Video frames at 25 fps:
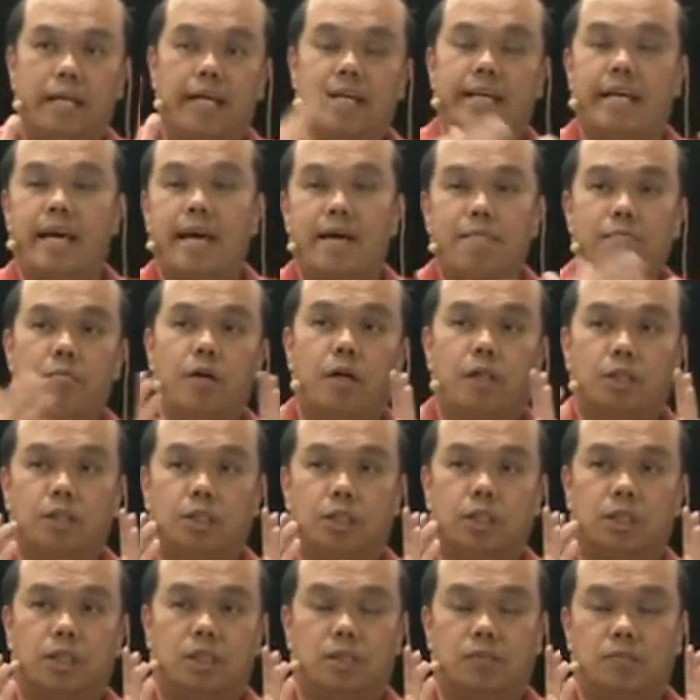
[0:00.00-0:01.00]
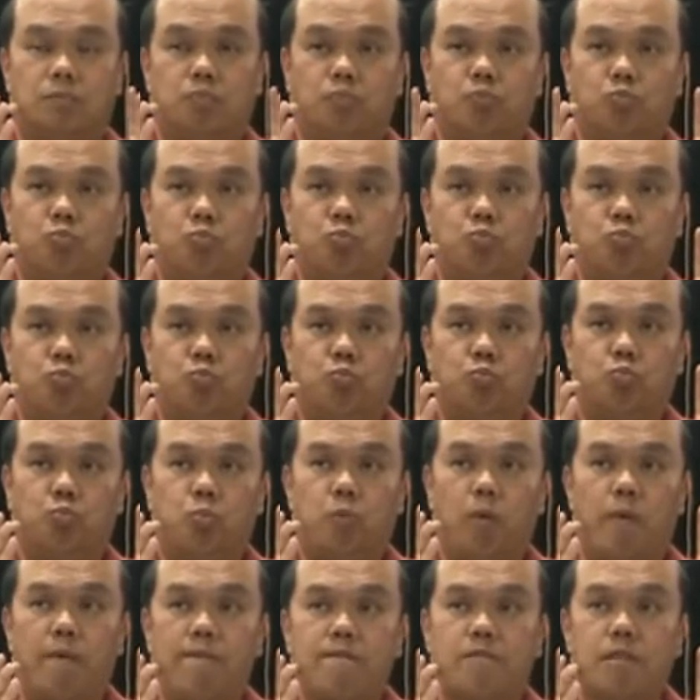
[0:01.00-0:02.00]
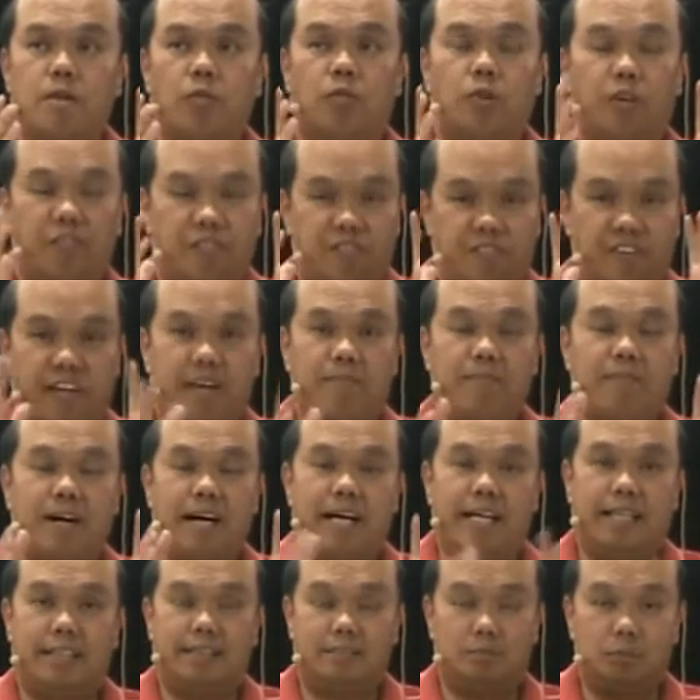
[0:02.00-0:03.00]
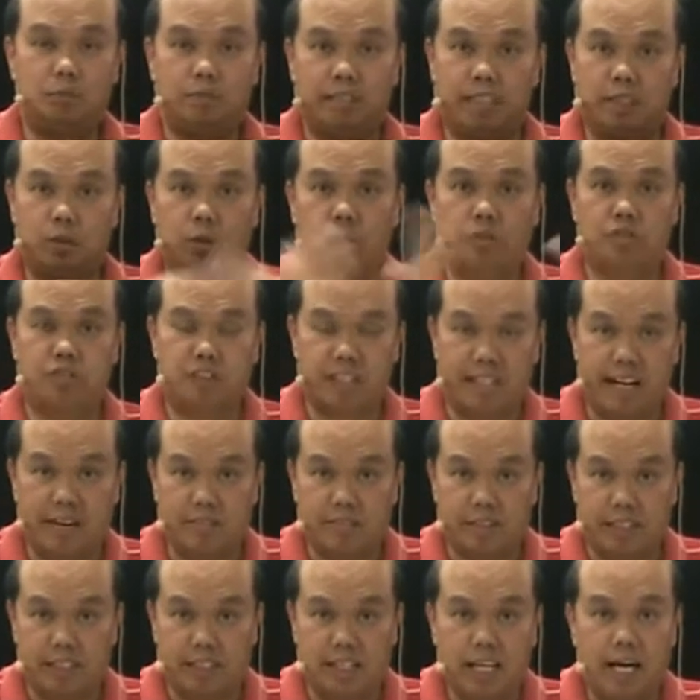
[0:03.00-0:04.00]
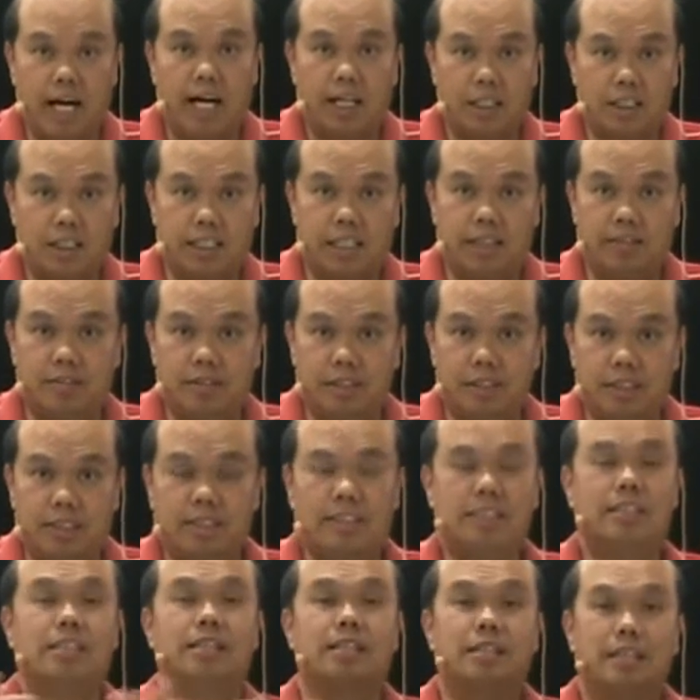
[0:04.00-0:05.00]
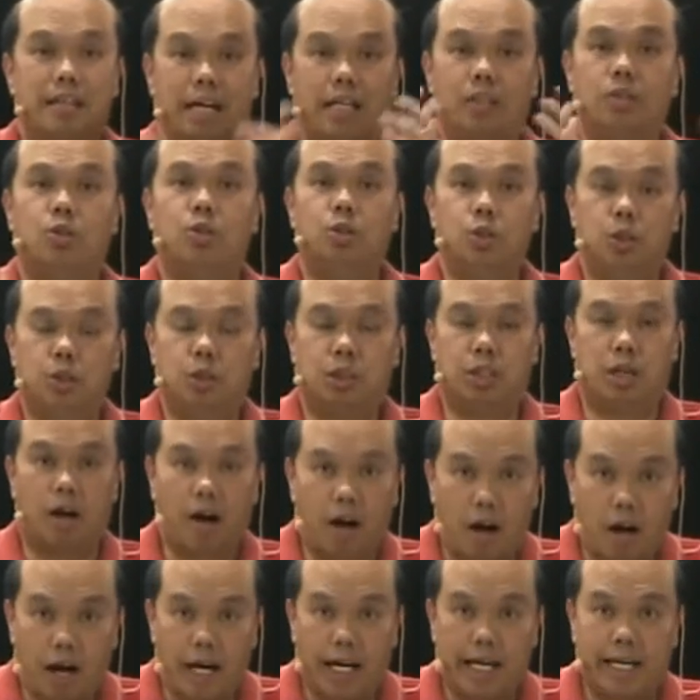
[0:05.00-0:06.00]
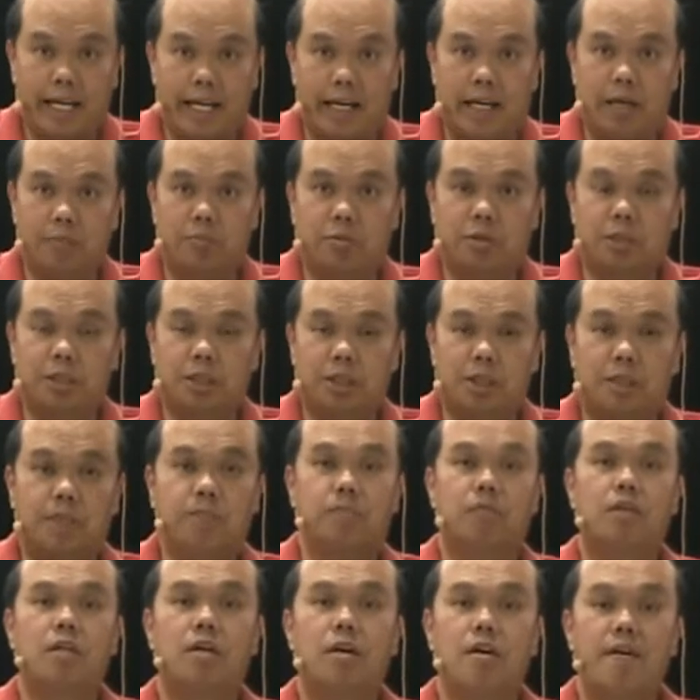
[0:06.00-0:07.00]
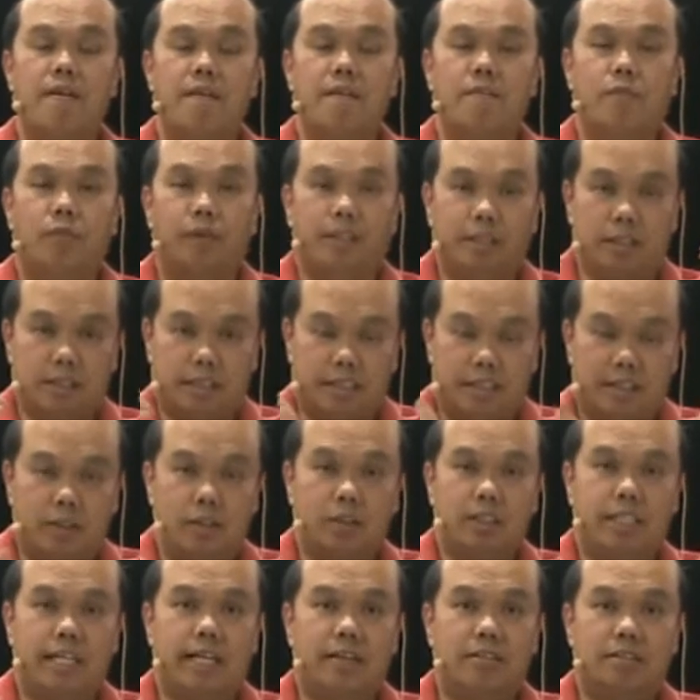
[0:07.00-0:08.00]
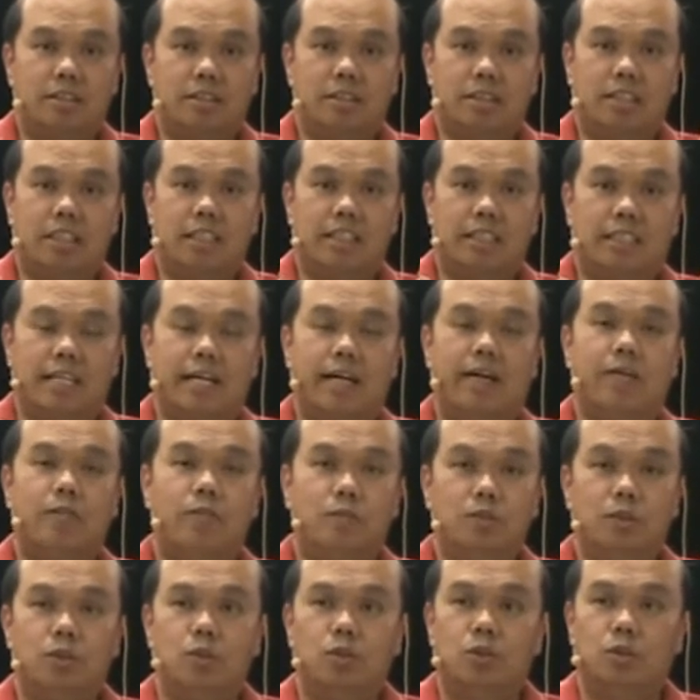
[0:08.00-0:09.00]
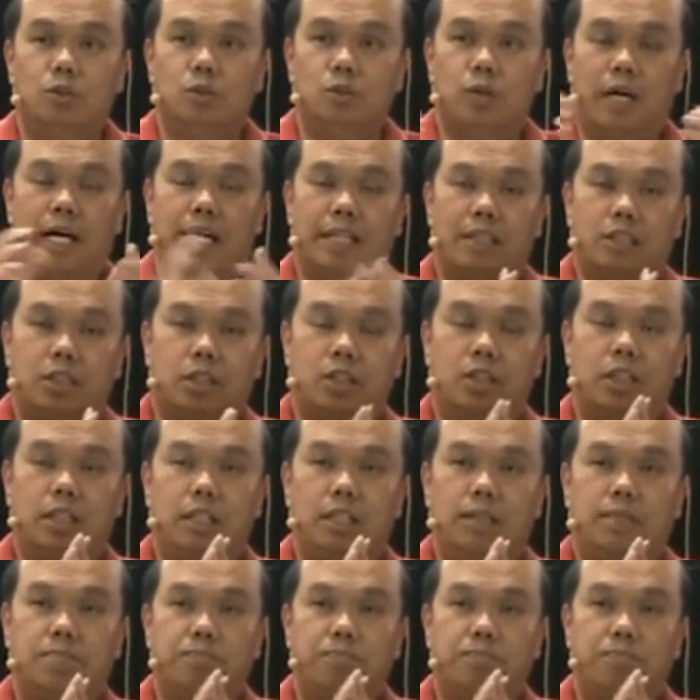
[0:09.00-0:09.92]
airbrush with thick paint be good for covering large areas, and you use a high air pressure. When you go down to detail, you actually